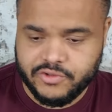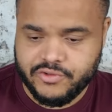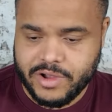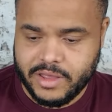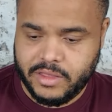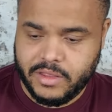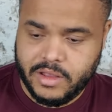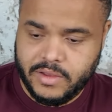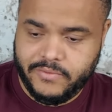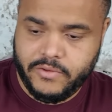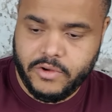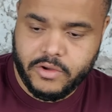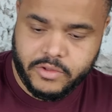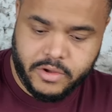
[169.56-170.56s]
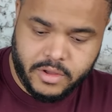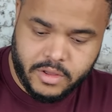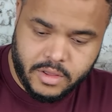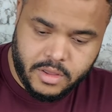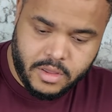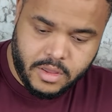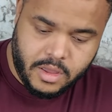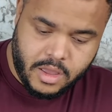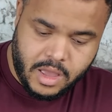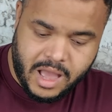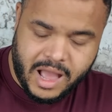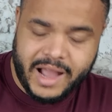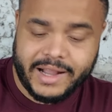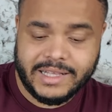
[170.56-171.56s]
to strengthen it any further,
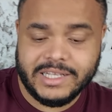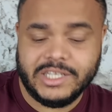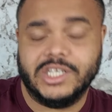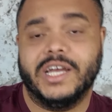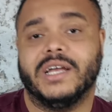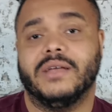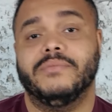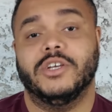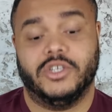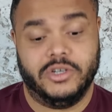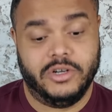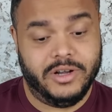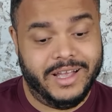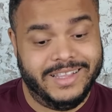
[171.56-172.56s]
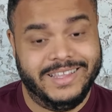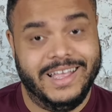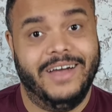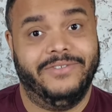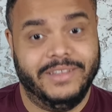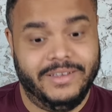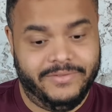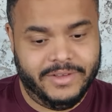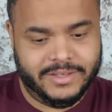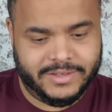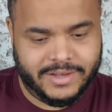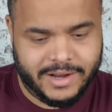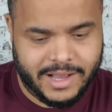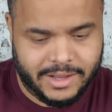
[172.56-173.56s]
I'm going to check and make sure it definitely
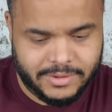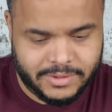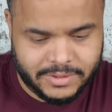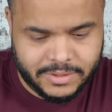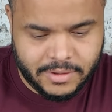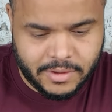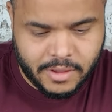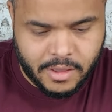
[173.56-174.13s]
fits our house.